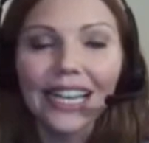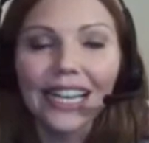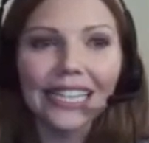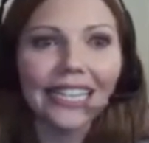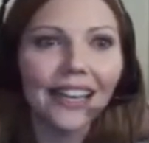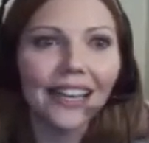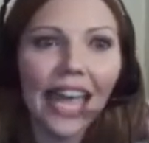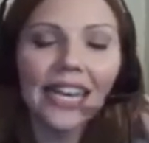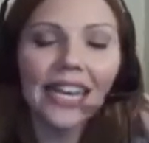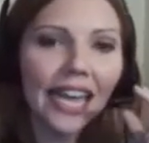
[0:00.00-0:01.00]
Yeah,
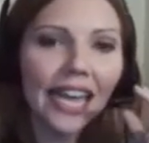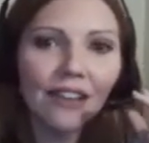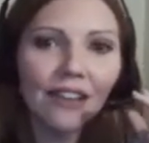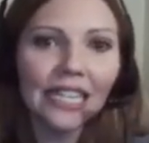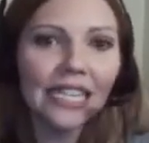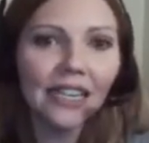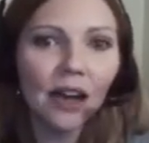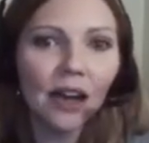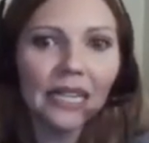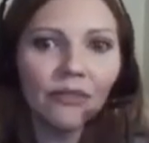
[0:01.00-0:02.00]
and I've ended
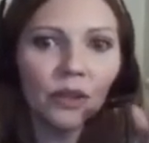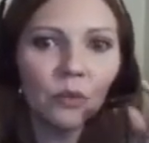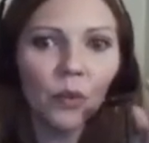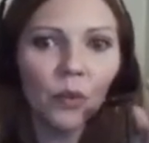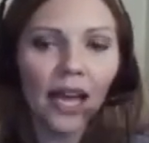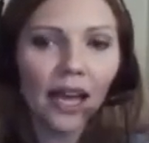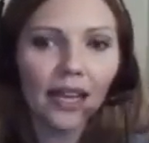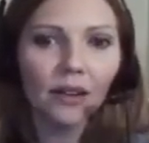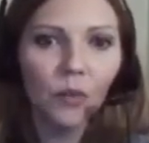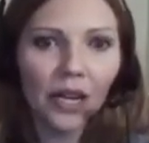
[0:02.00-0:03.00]
up, even when
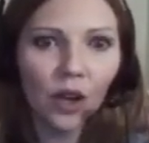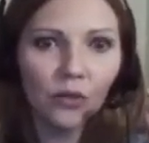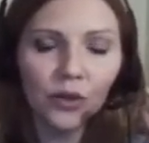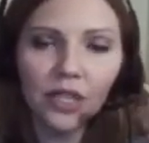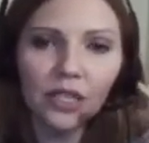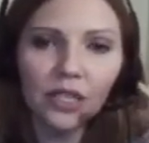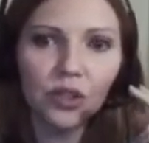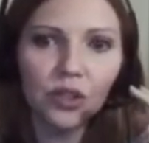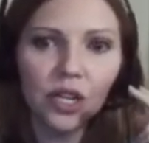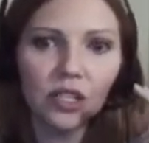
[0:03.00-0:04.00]
I went over the
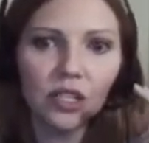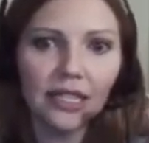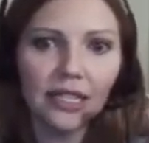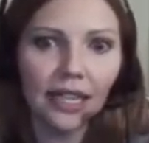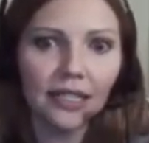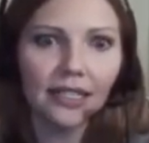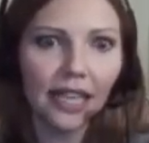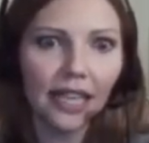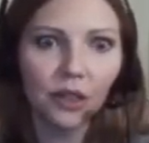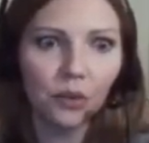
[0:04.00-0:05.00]
instructions and
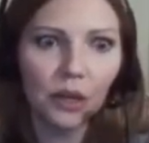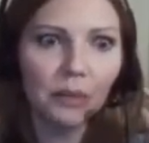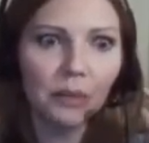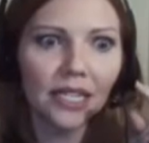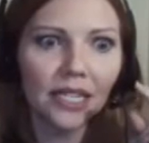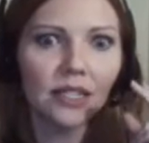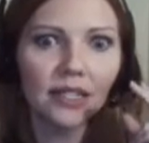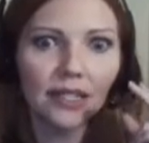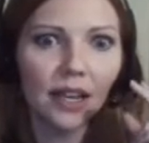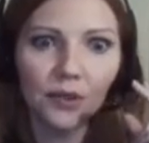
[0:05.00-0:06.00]
said the 3
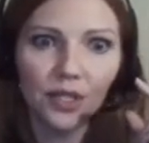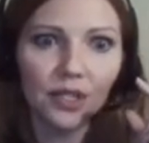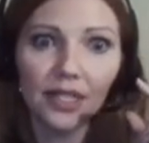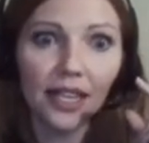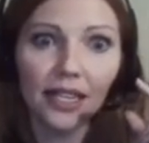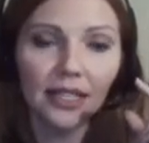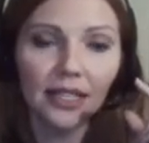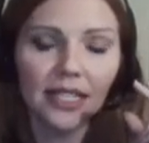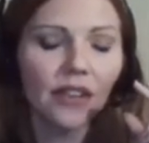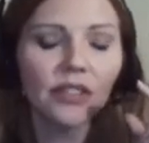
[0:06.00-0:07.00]
pages, I was just like,
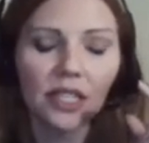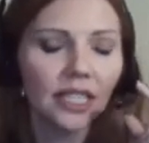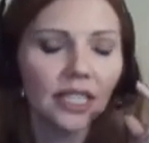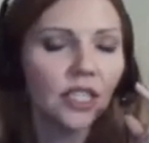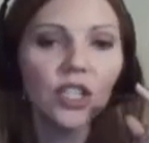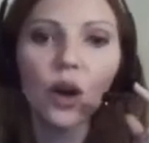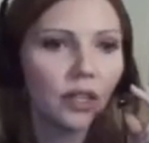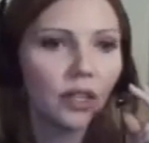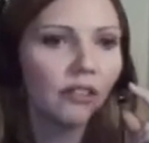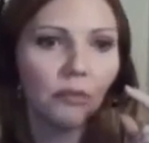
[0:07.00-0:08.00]
definitely
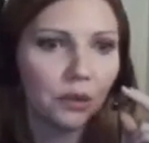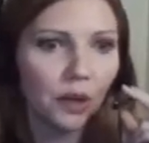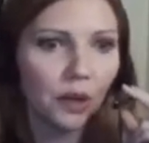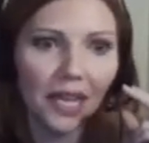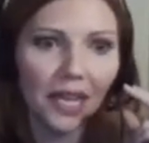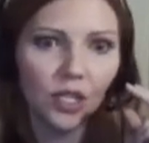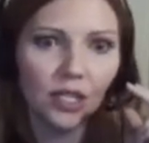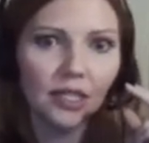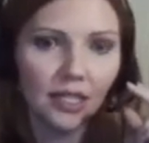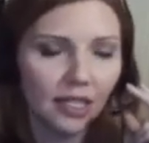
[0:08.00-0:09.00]
don't give me 3
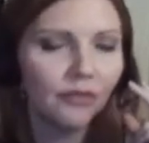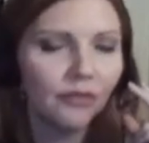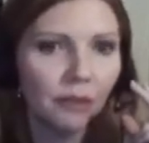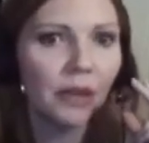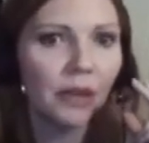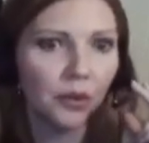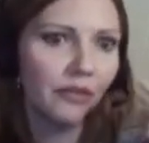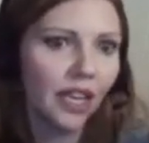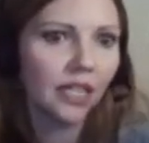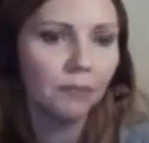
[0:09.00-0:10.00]
pages, because if you give me
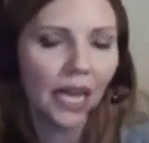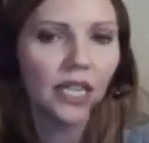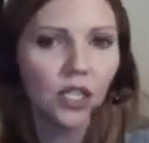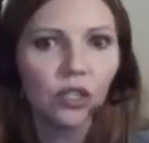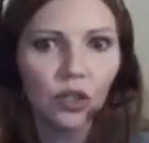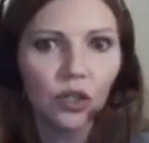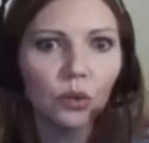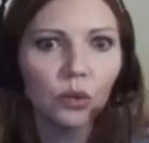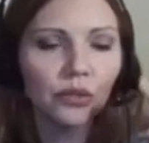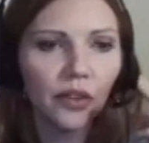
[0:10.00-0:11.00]
3 pages, you
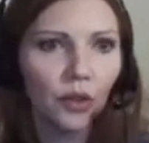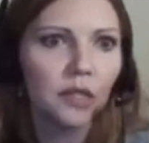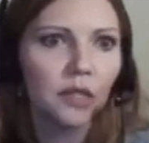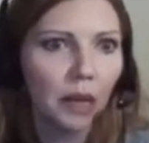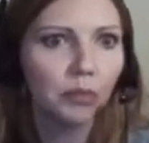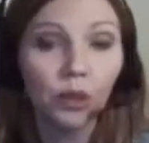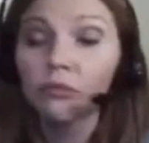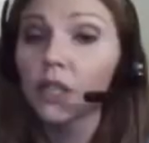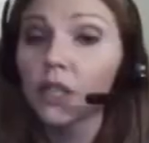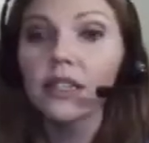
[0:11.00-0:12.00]
will fail this paper.
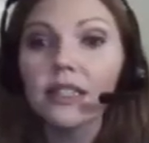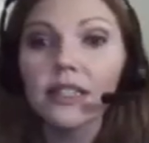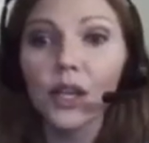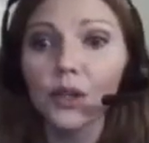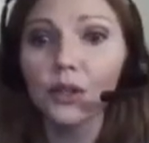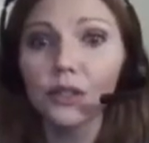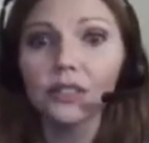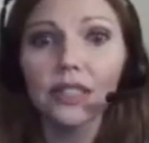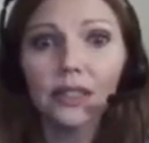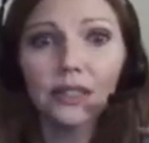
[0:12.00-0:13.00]
So,
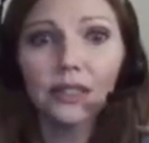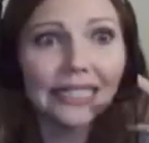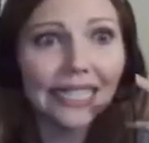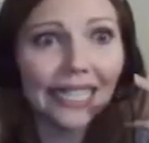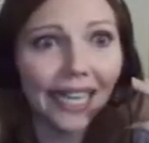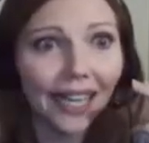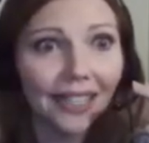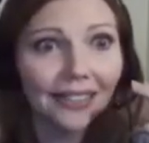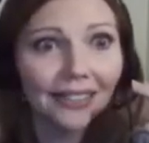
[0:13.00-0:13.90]
yeah,